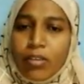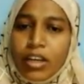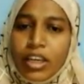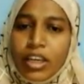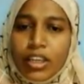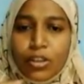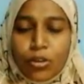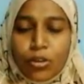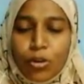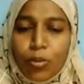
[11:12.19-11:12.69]

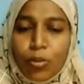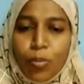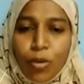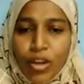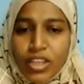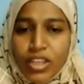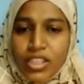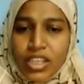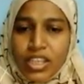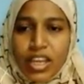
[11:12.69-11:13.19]
Only 2
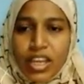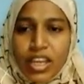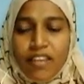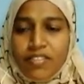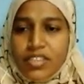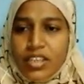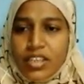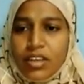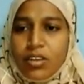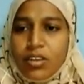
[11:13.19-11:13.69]
points I
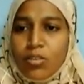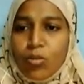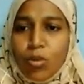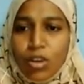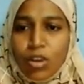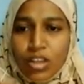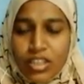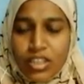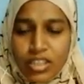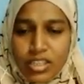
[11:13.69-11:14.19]
have said.
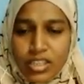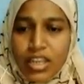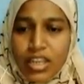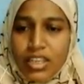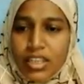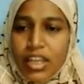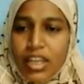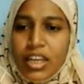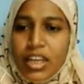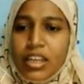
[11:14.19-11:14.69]
What is
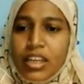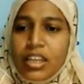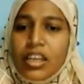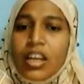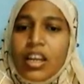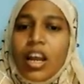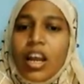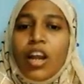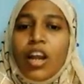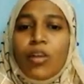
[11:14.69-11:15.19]
data
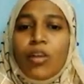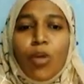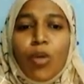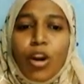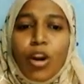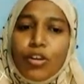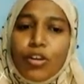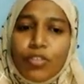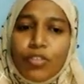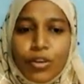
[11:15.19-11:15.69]
and
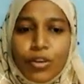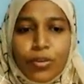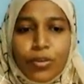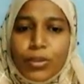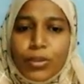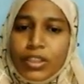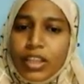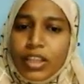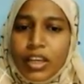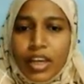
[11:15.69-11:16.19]
what do we do
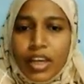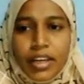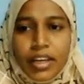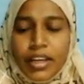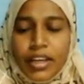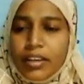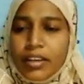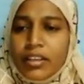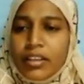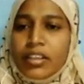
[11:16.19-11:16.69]
with the
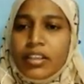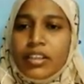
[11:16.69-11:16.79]
data.